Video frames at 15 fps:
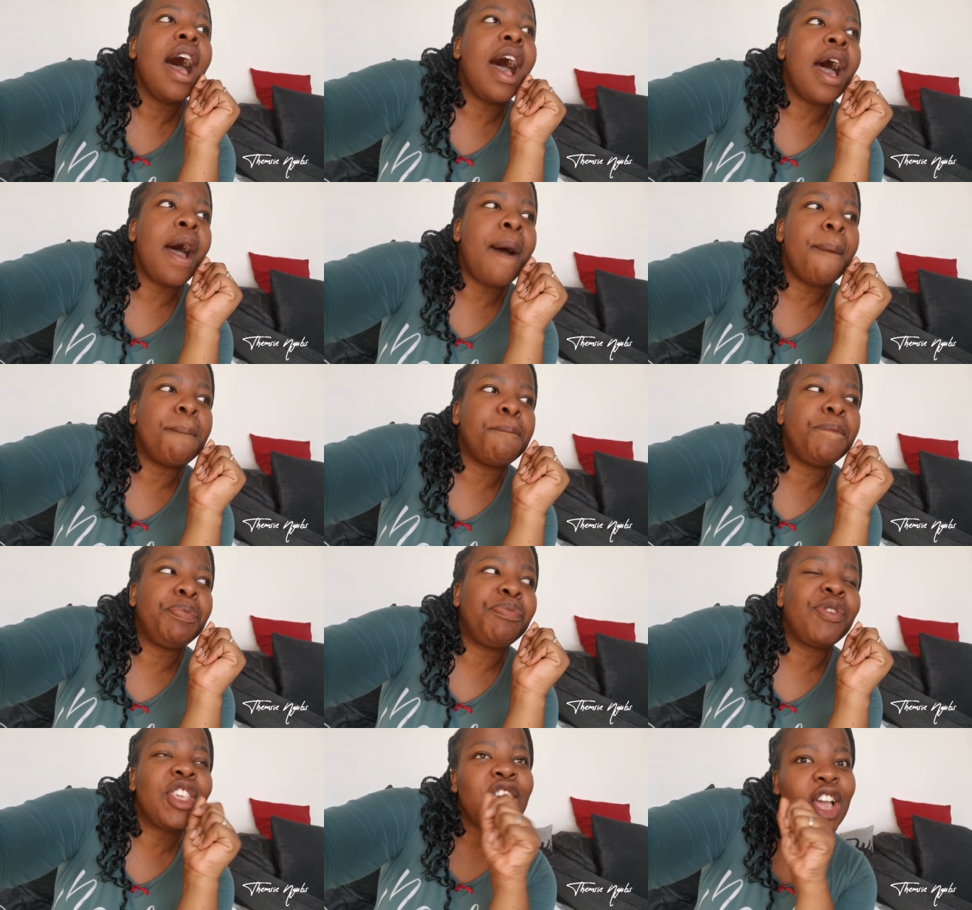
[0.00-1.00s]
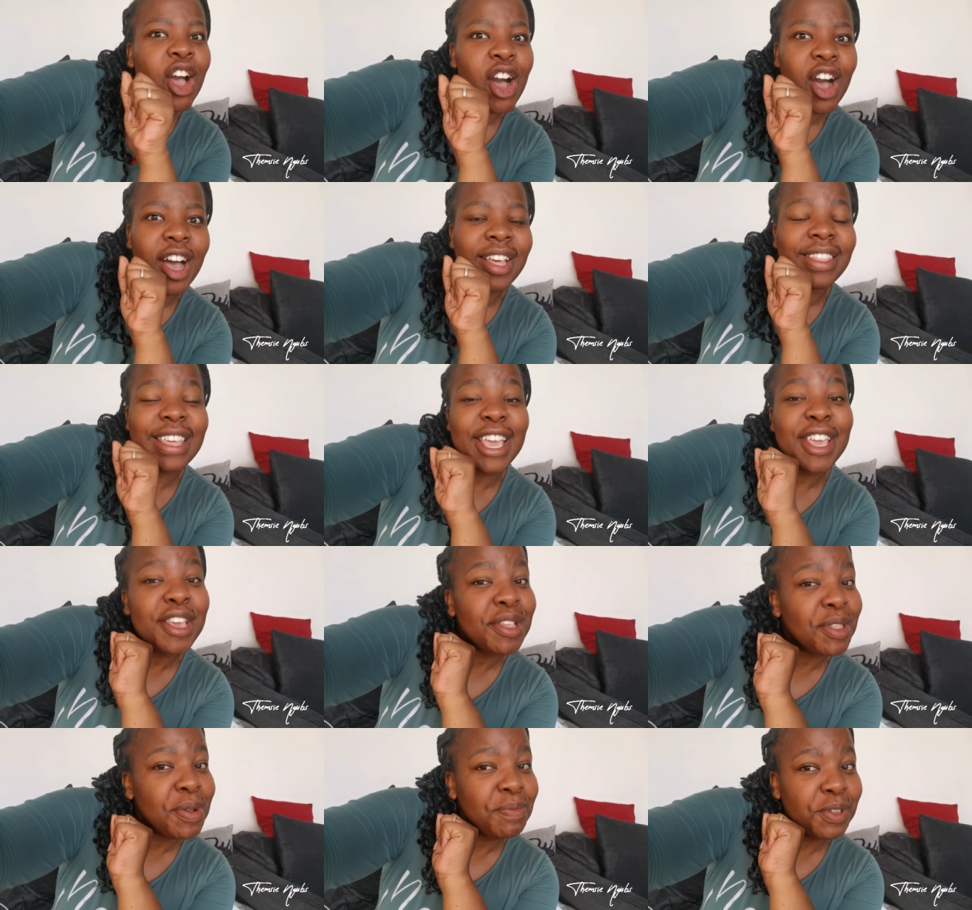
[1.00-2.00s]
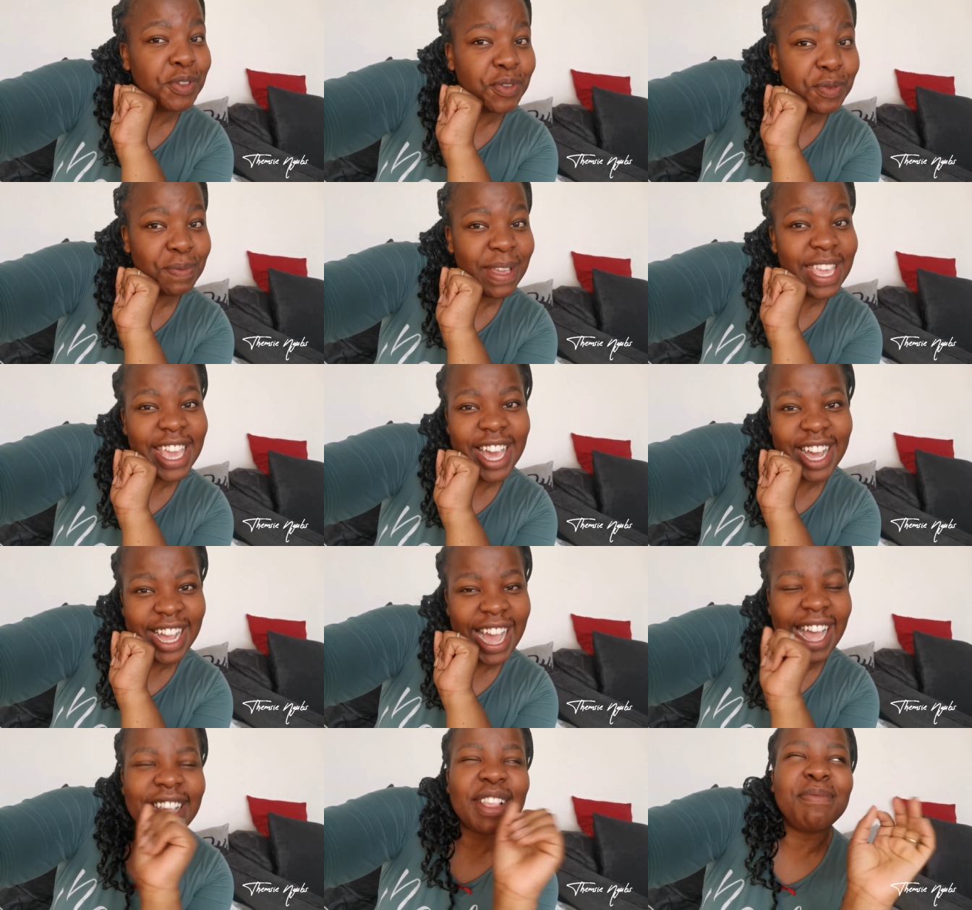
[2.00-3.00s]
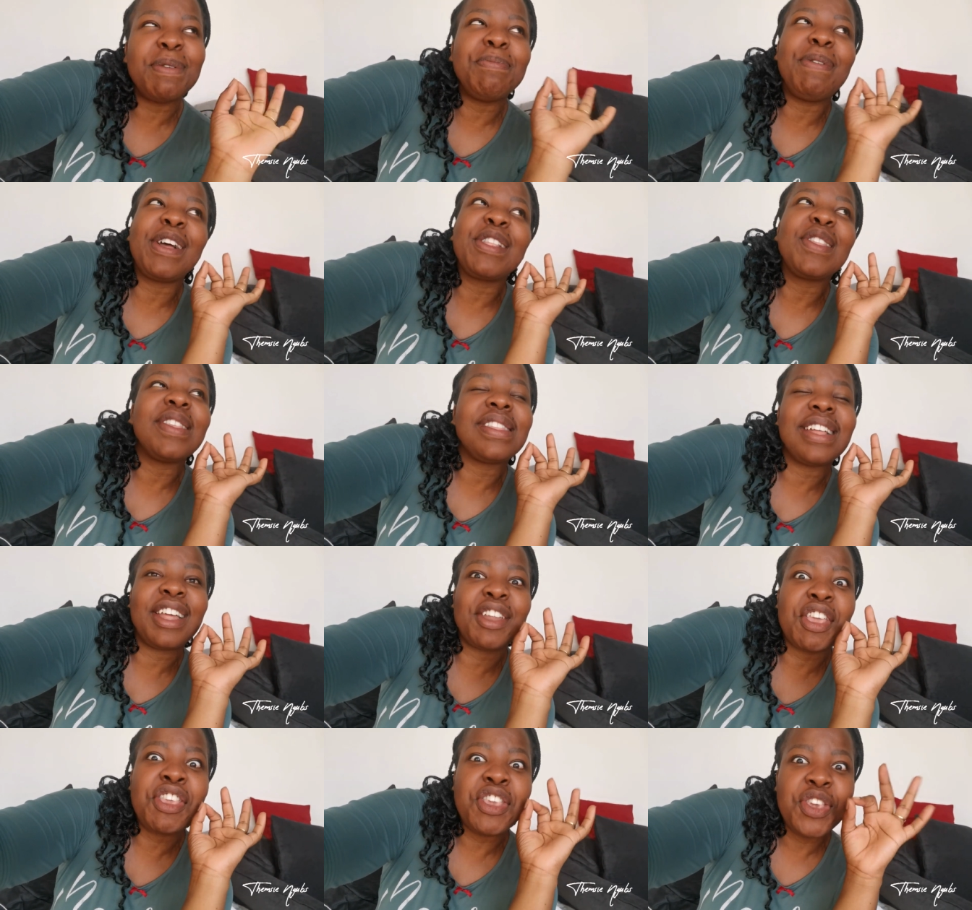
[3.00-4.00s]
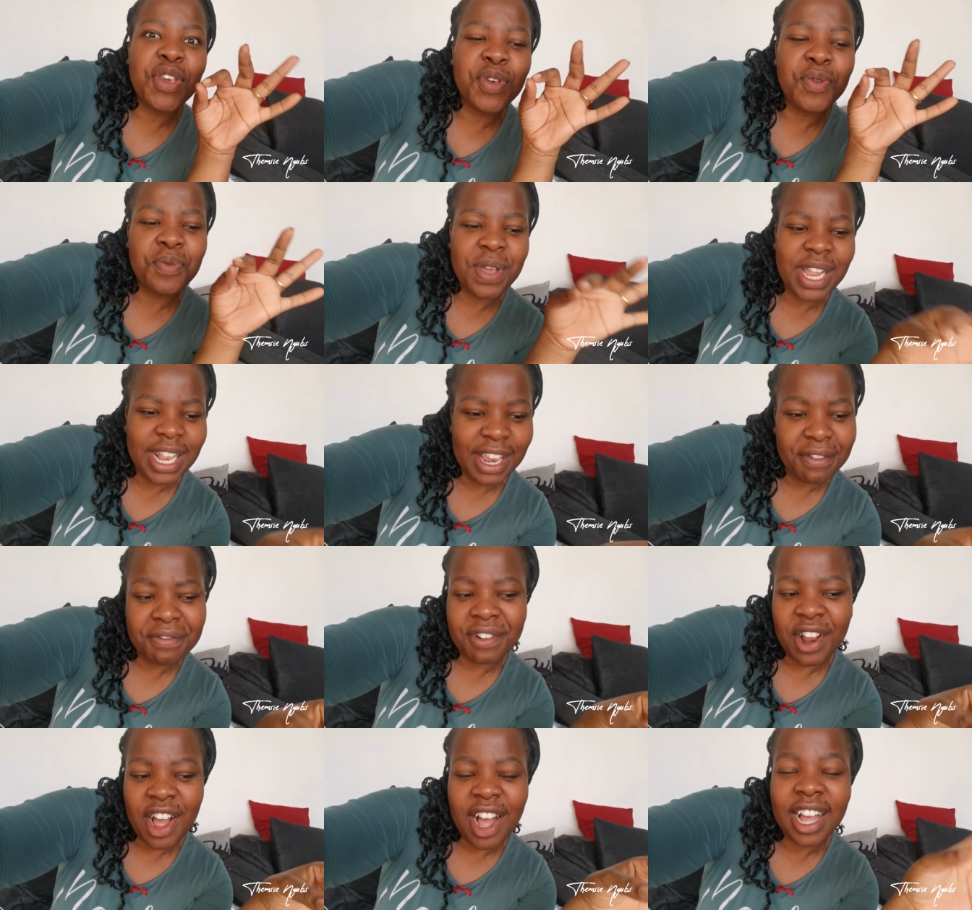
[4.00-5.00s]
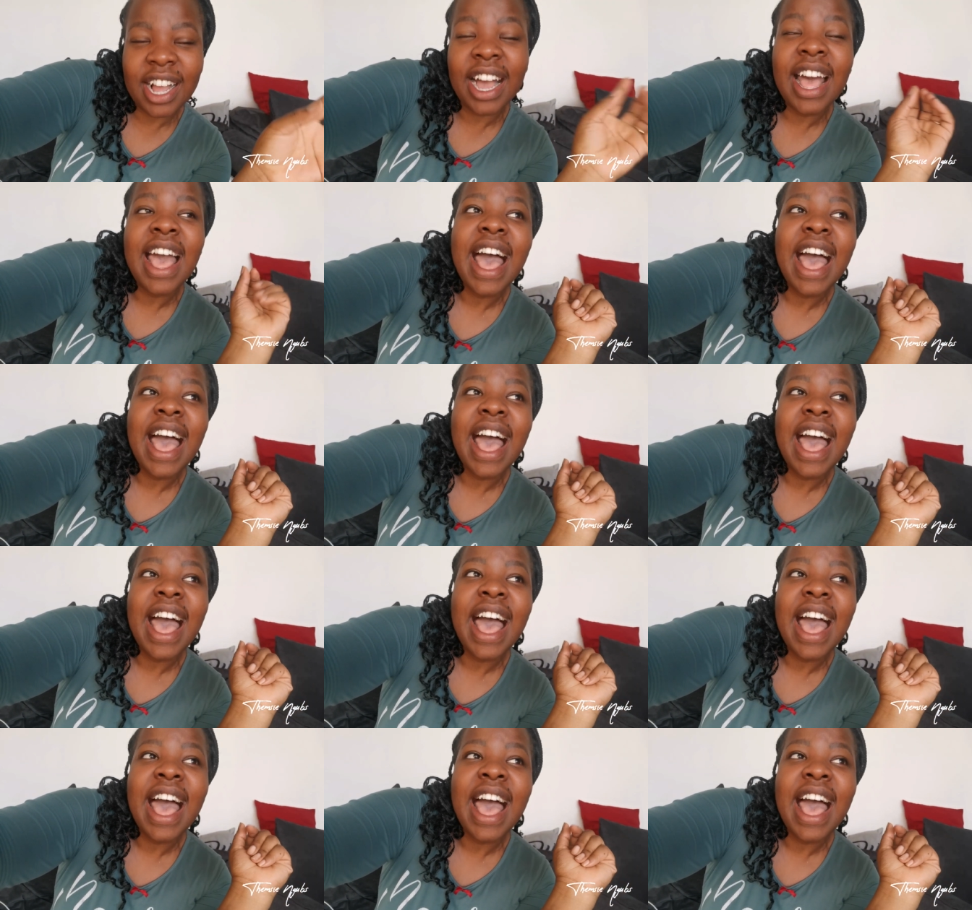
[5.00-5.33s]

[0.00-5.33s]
um yeah thank you so much for being here guys i'm about to start a new weekly vlog